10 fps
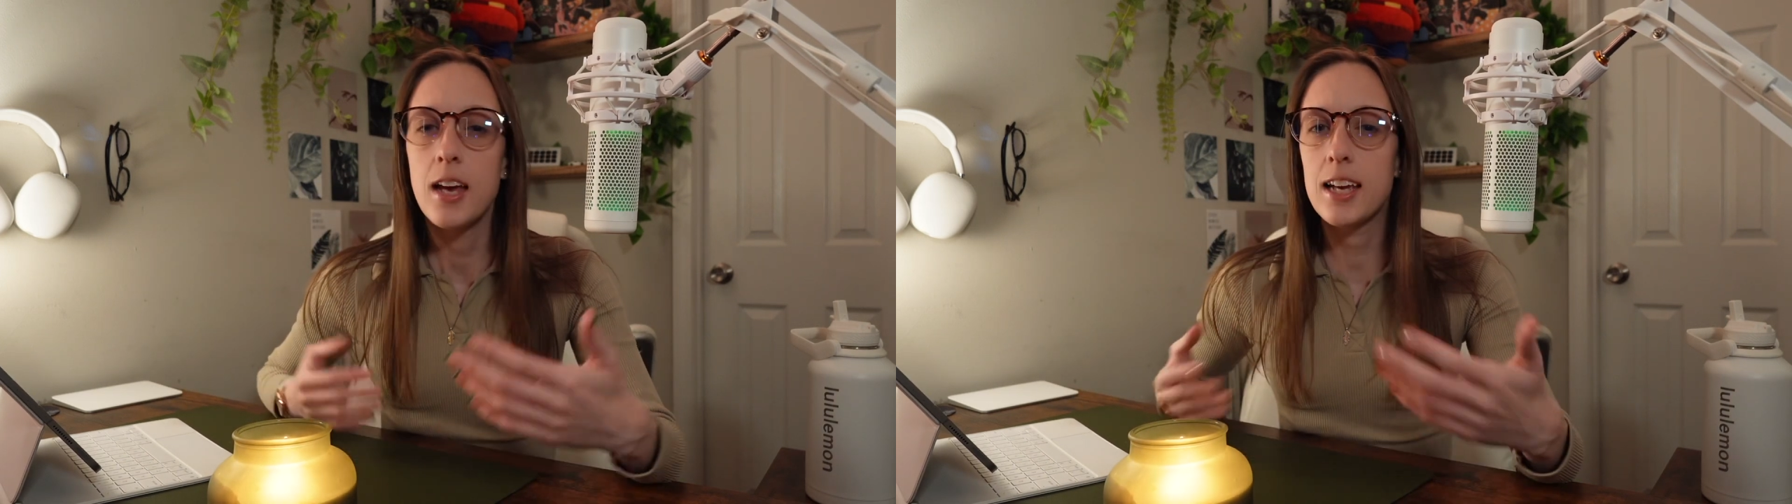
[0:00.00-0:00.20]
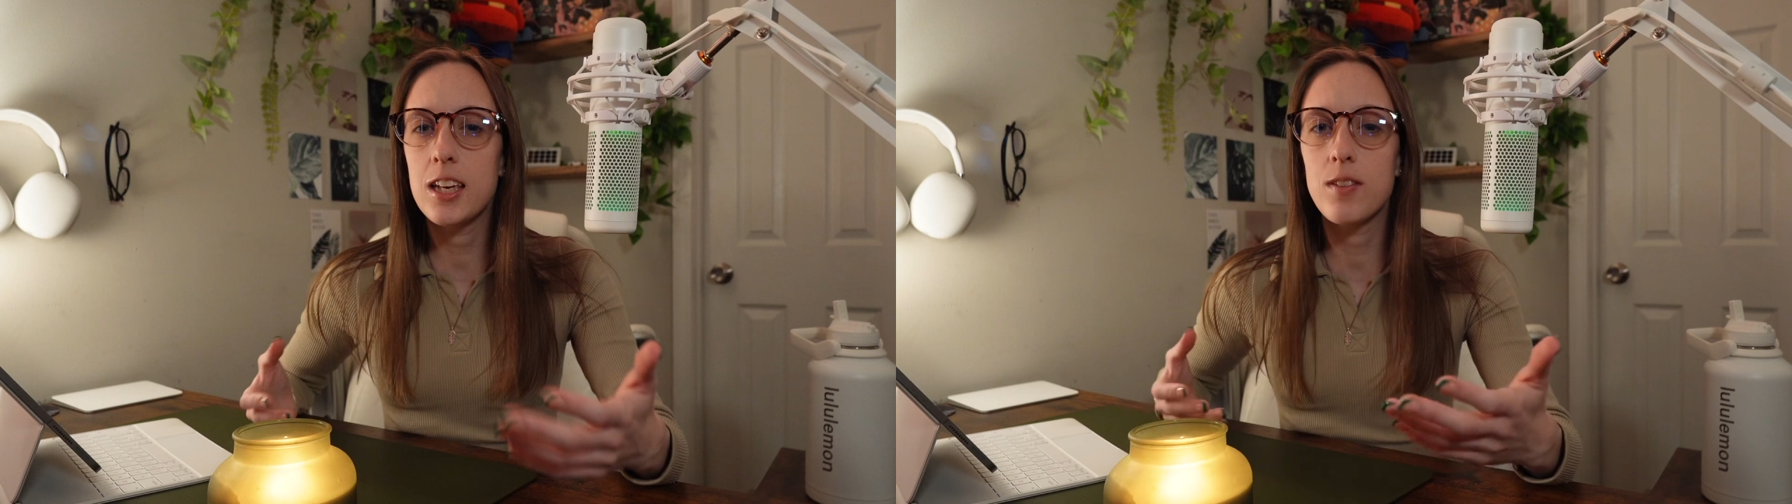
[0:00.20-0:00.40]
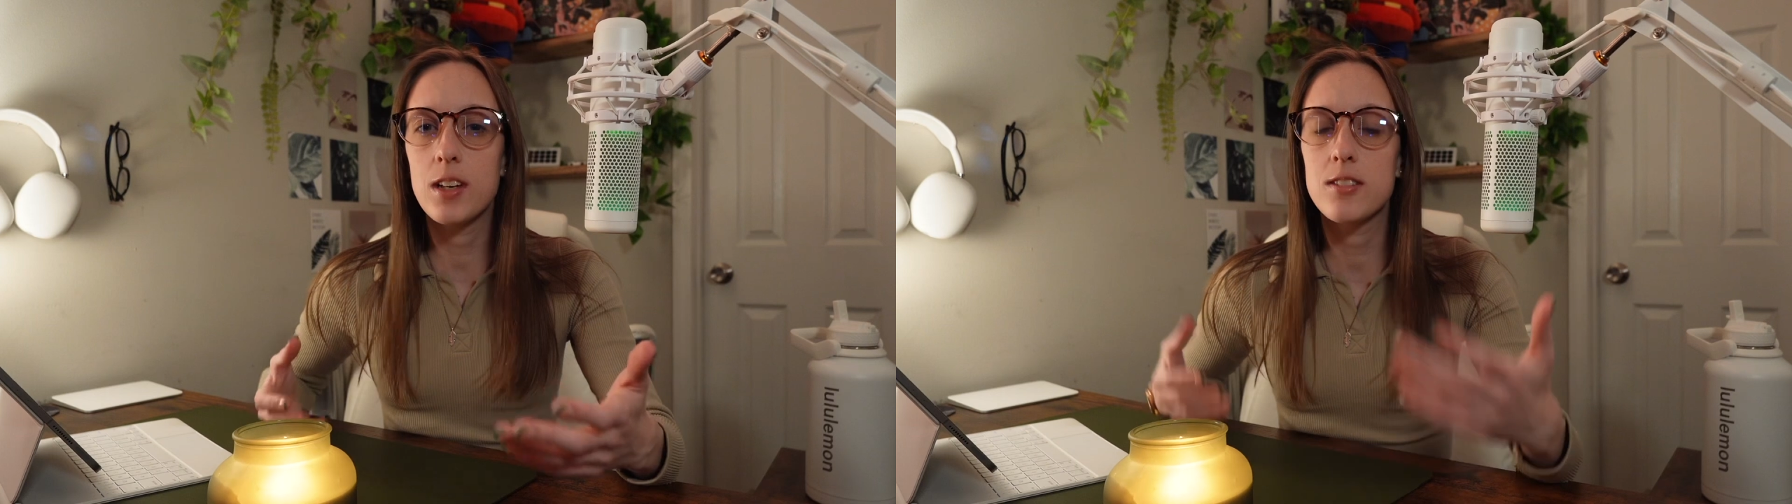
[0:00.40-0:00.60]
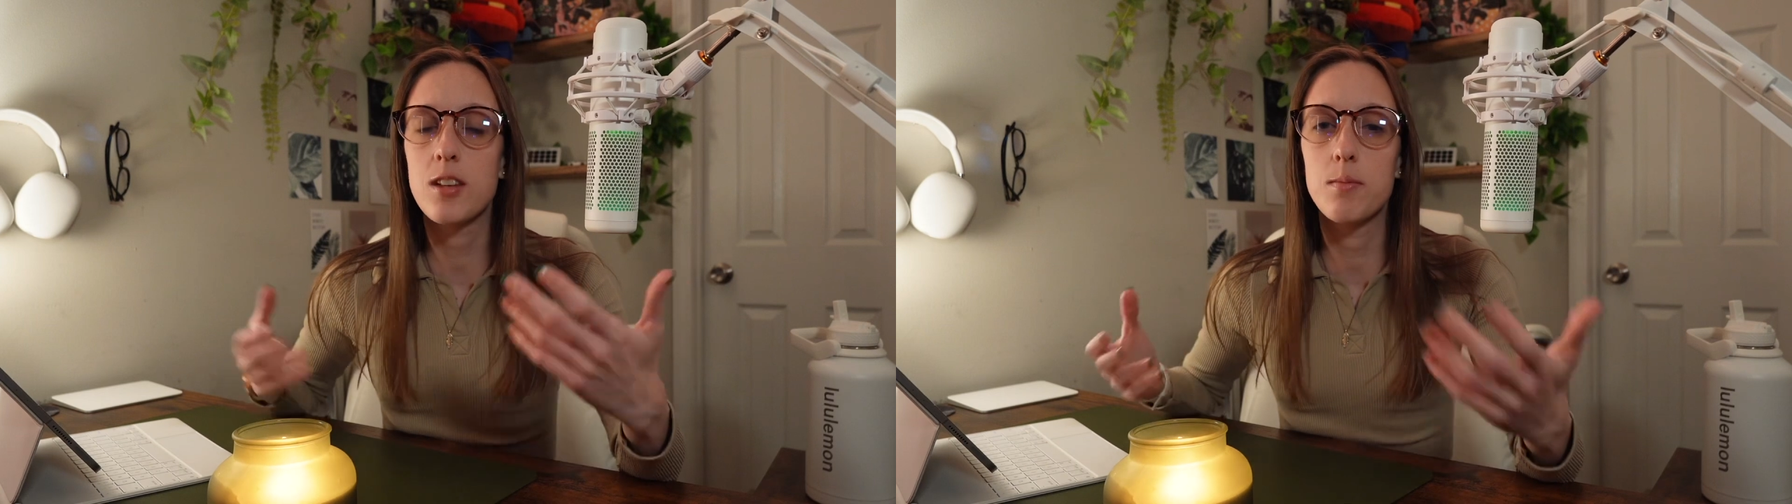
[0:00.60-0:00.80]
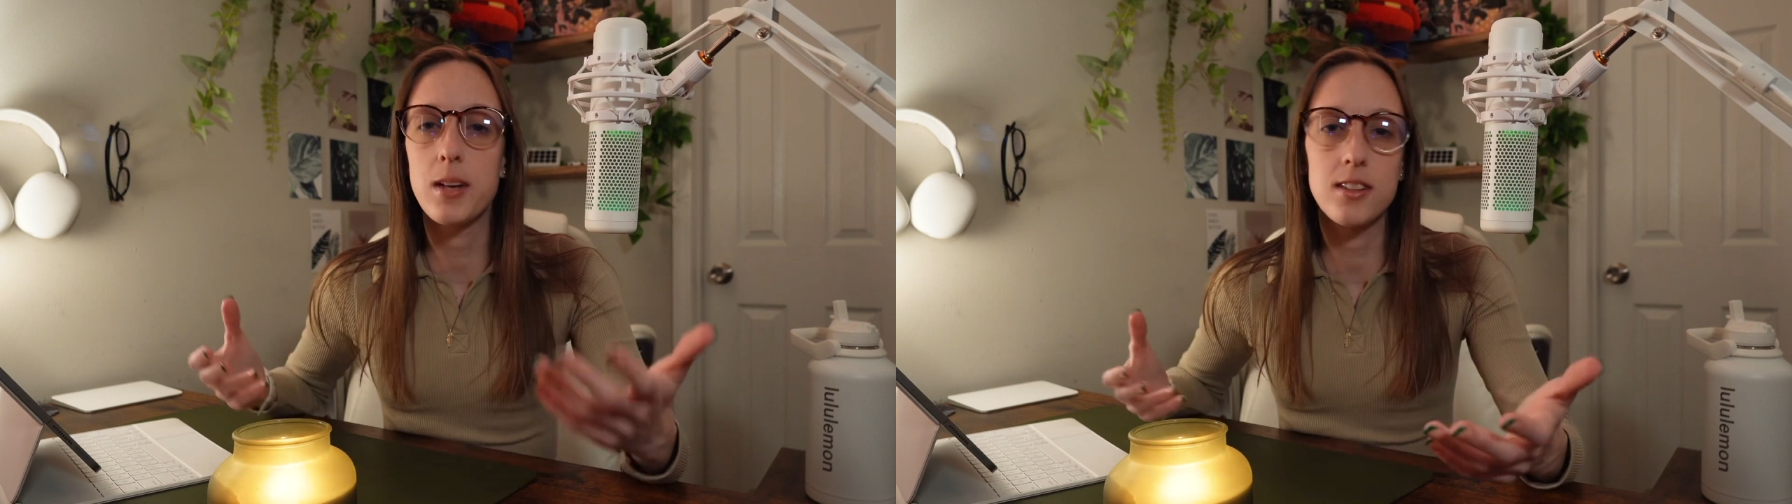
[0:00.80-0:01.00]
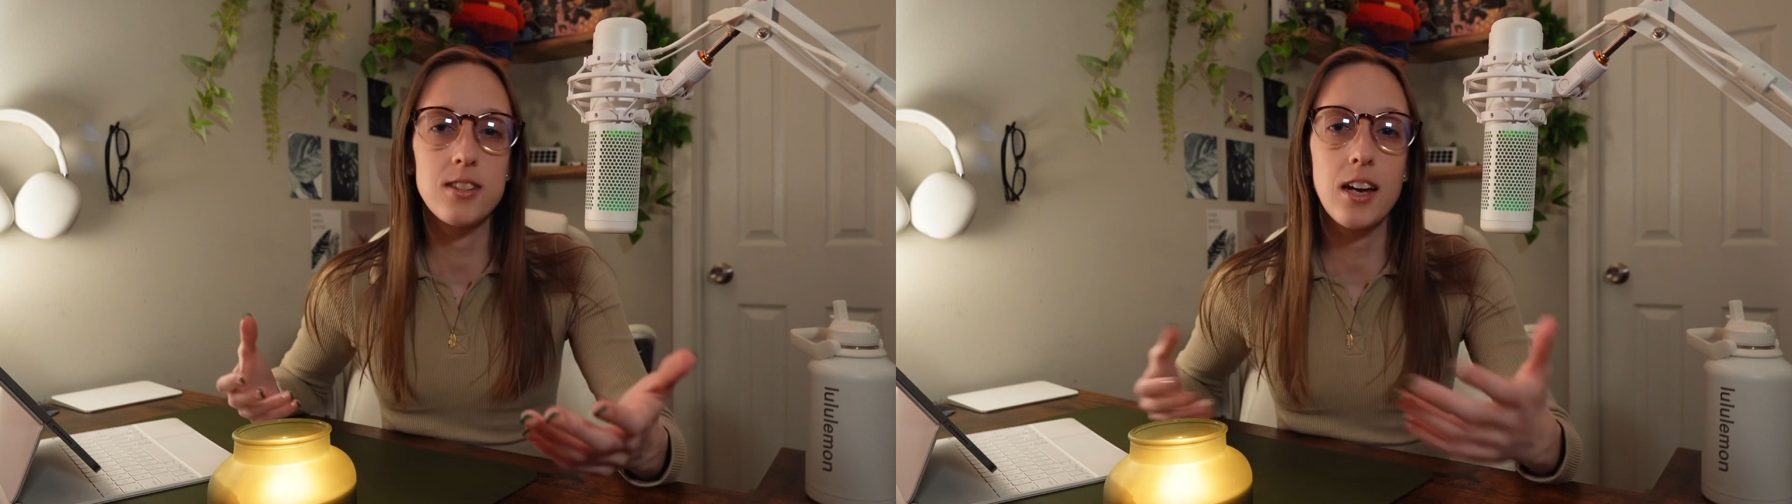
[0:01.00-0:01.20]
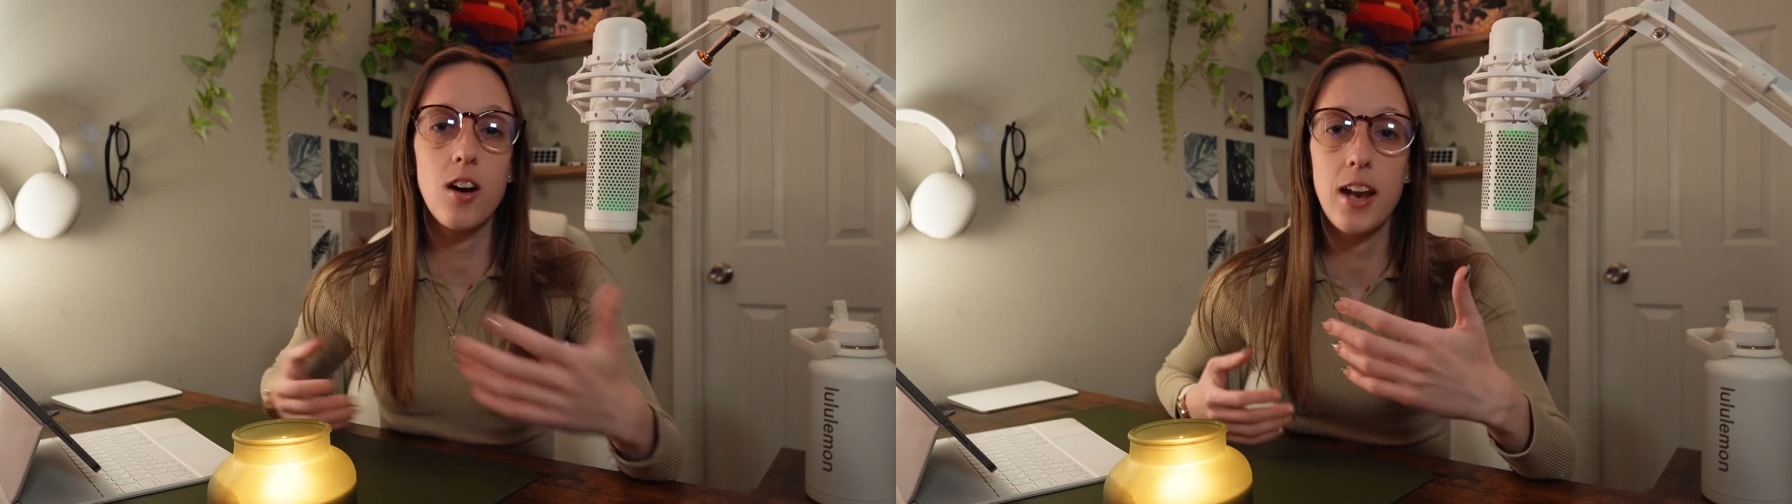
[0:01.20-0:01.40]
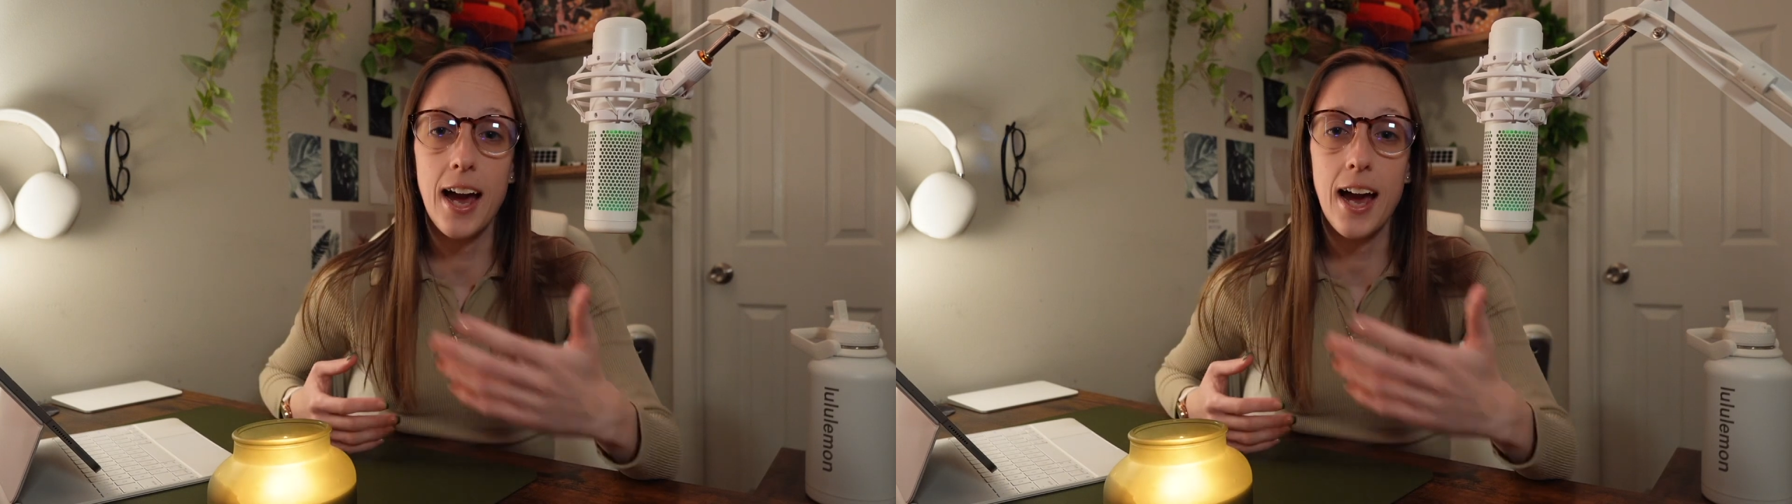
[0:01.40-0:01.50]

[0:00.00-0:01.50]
and giving some insight on